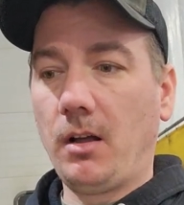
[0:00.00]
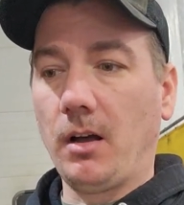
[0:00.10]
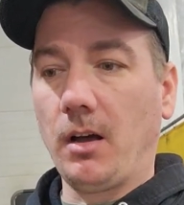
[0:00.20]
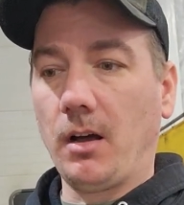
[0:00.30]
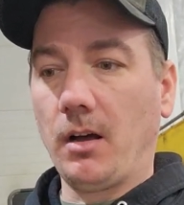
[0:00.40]

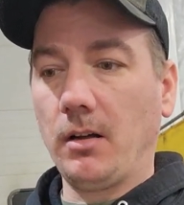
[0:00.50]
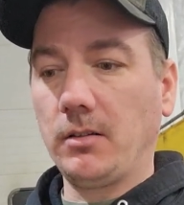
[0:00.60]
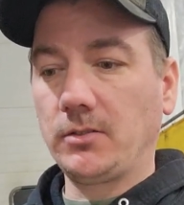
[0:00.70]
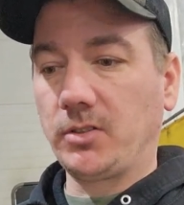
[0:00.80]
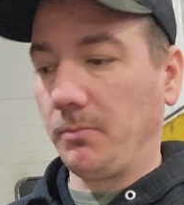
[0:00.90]
uh,
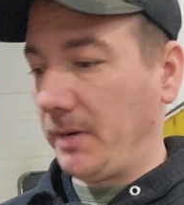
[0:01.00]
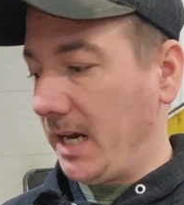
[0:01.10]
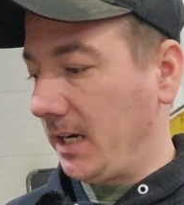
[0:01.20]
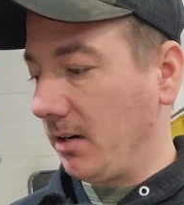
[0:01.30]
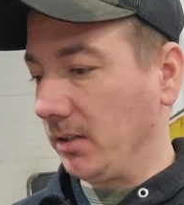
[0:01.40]
to
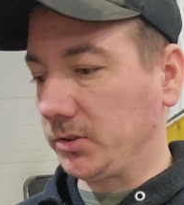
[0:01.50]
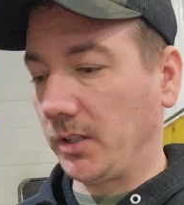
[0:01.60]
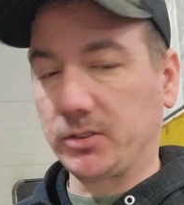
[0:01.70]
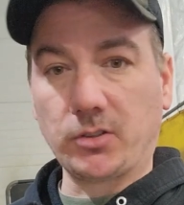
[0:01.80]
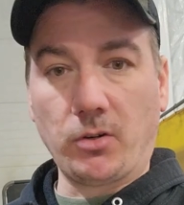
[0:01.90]
make a
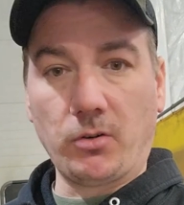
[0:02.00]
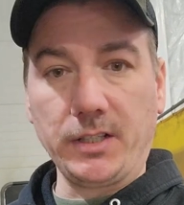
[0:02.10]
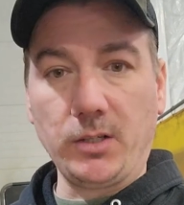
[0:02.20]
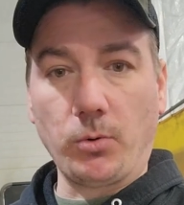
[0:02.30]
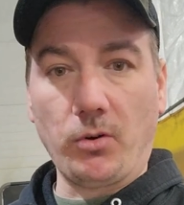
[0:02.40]
traditional
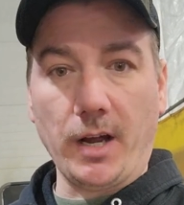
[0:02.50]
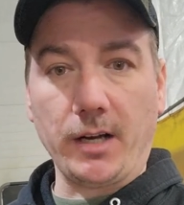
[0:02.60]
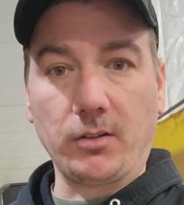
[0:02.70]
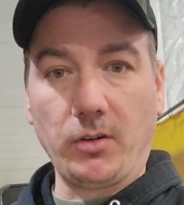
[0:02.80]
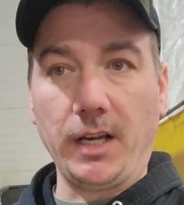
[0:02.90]
equal
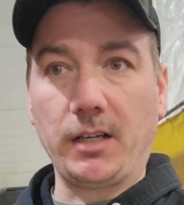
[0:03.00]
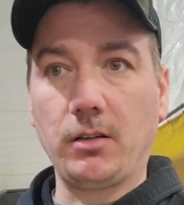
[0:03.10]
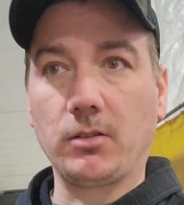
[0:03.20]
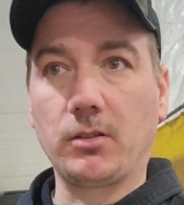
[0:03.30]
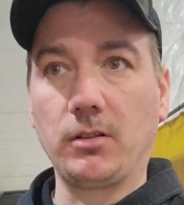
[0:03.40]
length link,
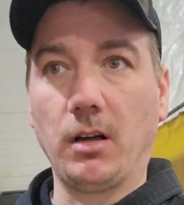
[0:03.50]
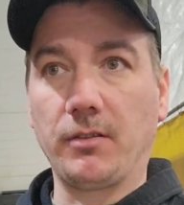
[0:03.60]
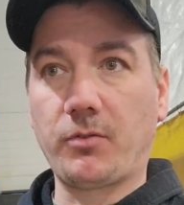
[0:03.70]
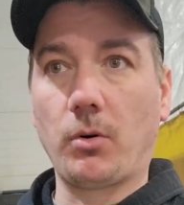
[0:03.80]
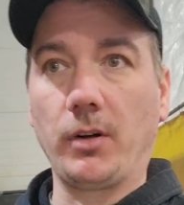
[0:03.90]
uh,
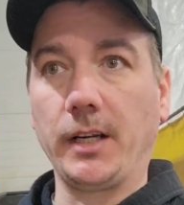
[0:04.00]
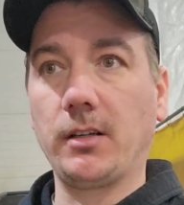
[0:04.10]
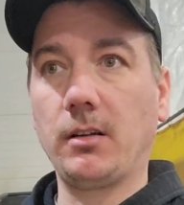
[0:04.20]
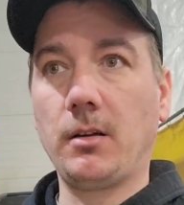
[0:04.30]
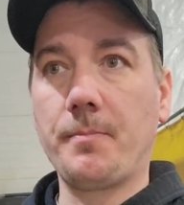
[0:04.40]
four
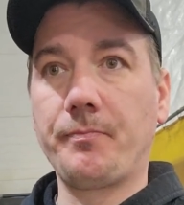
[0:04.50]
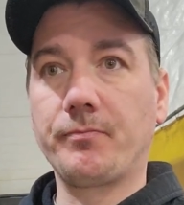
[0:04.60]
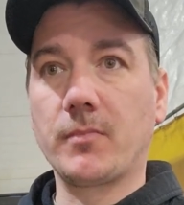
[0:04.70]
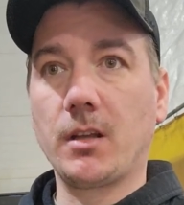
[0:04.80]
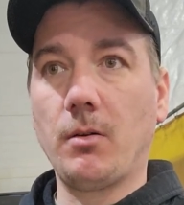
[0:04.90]
link,
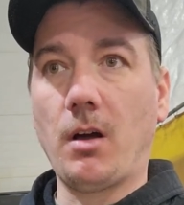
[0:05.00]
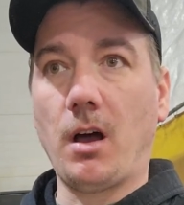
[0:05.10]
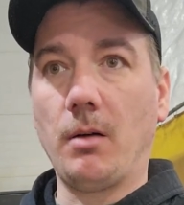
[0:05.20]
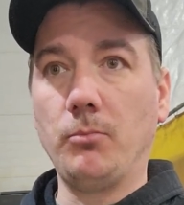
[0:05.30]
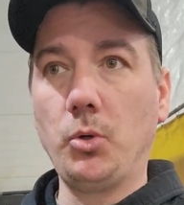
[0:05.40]

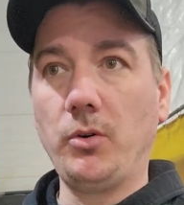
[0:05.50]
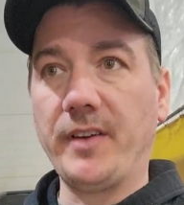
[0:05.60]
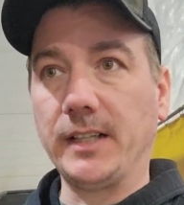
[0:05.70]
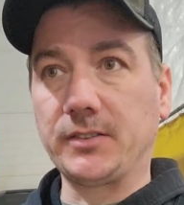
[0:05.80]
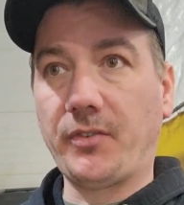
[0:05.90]
uh, move
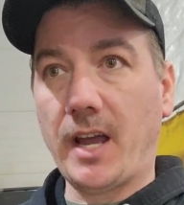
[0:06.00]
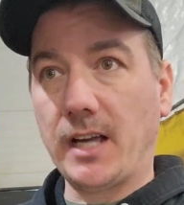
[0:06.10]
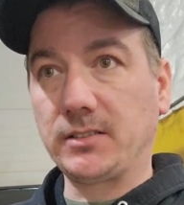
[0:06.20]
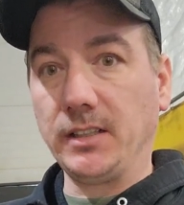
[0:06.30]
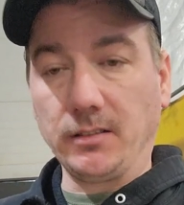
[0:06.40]
as
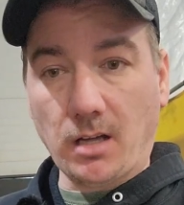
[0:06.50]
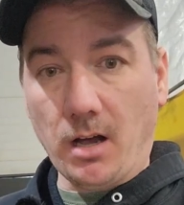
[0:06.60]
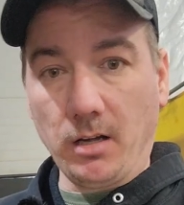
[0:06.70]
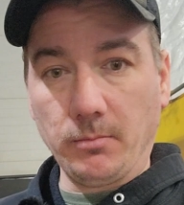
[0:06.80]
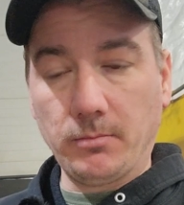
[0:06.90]
fast in
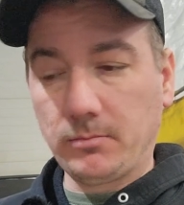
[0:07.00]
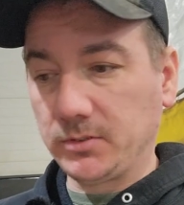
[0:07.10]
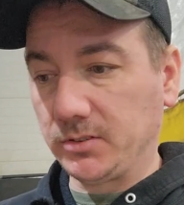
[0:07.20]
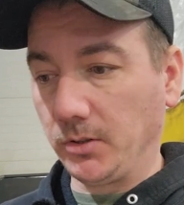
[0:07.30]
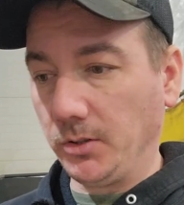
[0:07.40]
time.
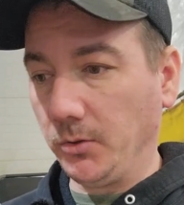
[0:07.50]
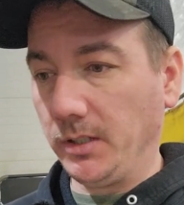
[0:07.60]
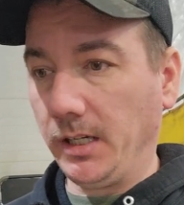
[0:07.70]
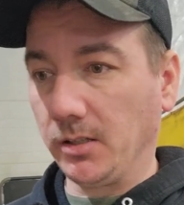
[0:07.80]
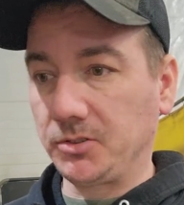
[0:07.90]
So you
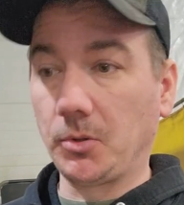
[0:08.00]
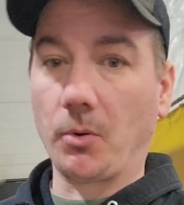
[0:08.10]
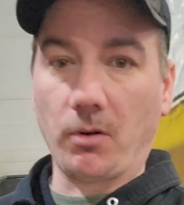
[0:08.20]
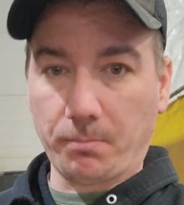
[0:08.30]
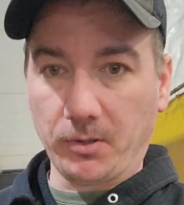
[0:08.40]
need a
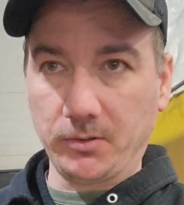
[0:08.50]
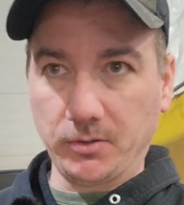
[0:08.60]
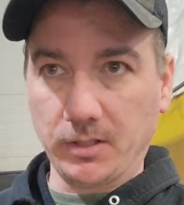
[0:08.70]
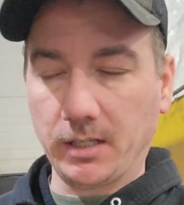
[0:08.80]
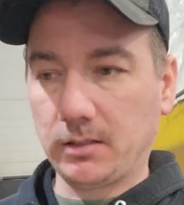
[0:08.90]
shorter upper to
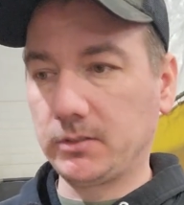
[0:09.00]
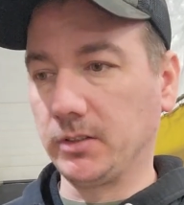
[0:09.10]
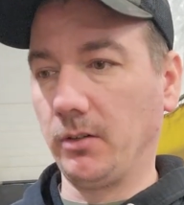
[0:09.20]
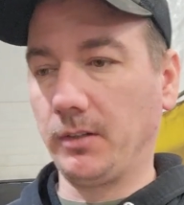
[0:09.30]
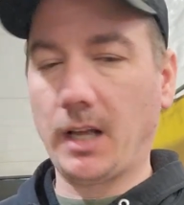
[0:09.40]
do that.
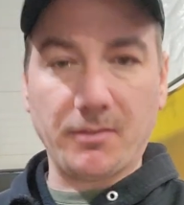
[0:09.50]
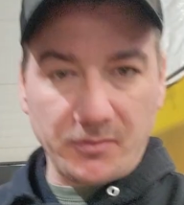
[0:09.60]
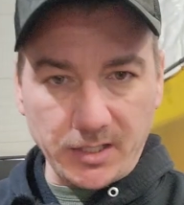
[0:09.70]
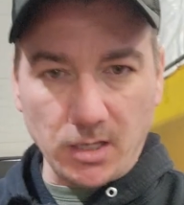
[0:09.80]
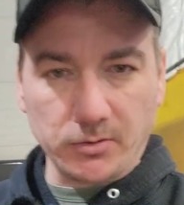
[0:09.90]
So they have a
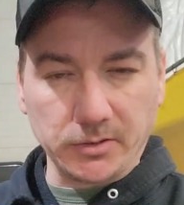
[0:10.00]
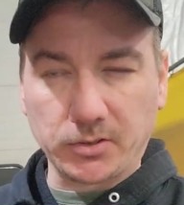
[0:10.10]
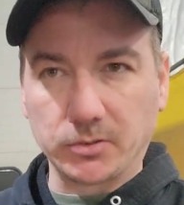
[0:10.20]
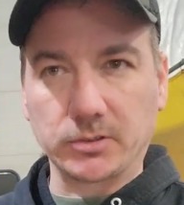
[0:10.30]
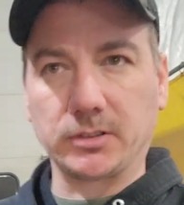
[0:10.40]
video, Tin
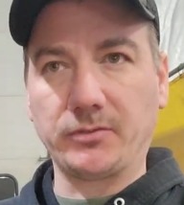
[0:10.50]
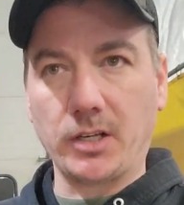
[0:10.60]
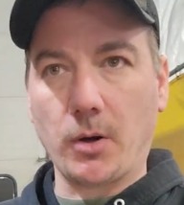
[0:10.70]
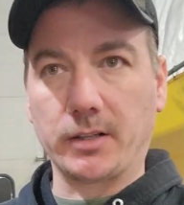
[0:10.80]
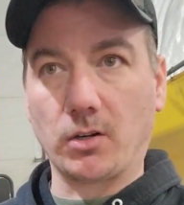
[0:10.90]
Soldiers did a
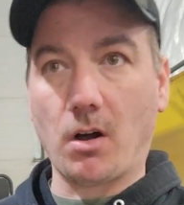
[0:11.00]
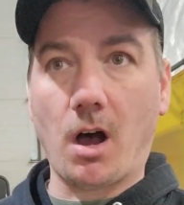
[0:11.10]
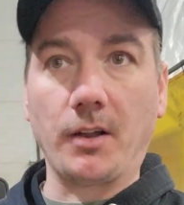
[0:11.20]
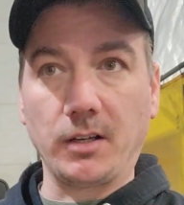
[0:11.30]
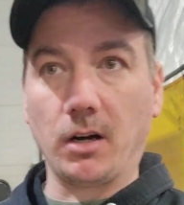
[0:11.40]
video out there
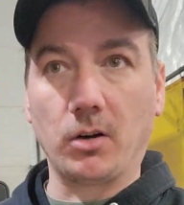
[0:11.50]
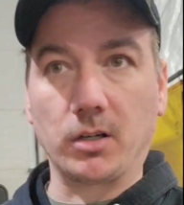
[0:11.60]
on their